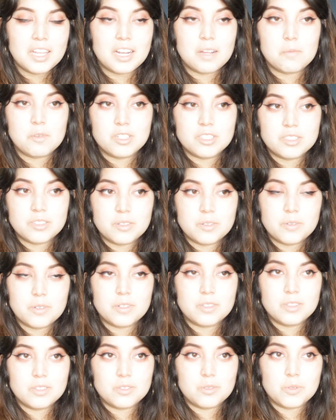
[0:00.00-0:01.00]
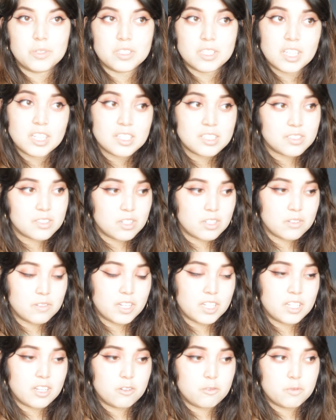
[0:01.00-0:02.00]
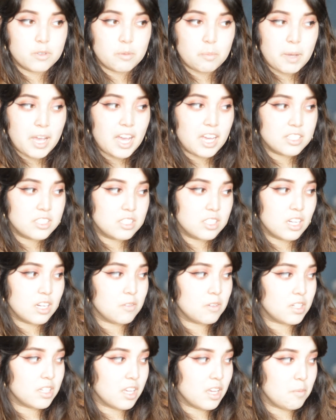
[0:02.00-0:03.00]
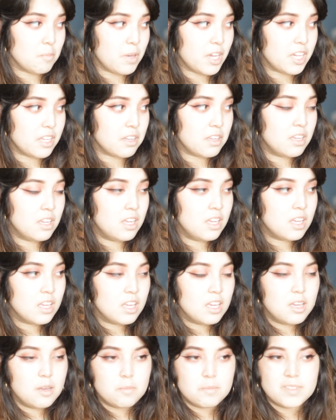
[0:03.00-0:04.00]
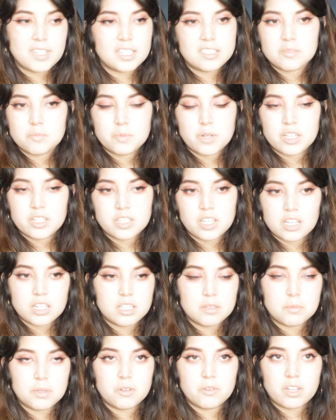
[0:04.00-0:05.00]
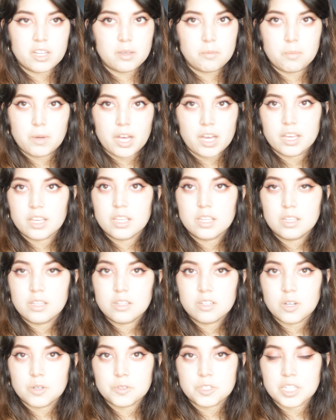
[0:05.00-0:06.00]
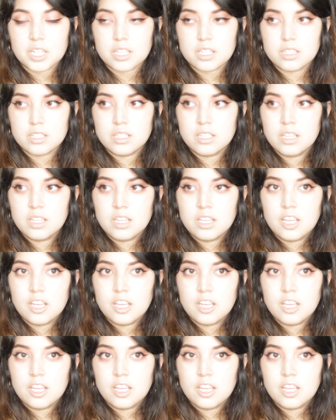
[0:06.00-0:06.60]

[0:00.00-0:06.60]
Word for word: And I'm also doing a Kickstarter right now for a patch that I want to get made that's probably not going to be ready by Coachella.